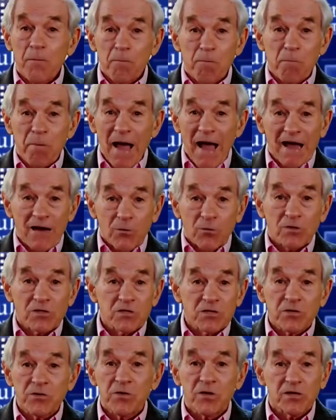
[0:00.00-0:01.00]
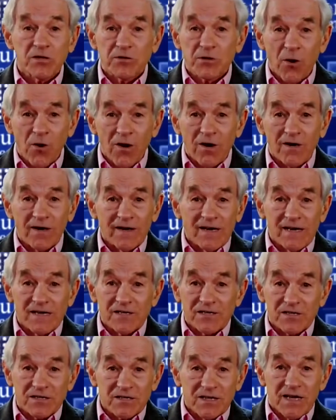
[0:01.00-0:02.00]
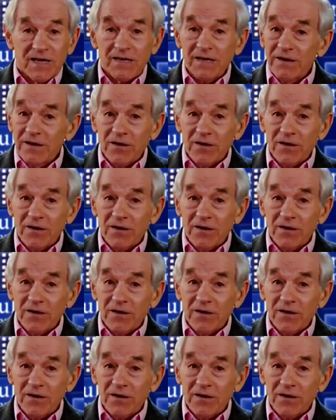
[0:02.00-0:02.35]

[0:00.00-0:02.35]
backwards to the dark ages.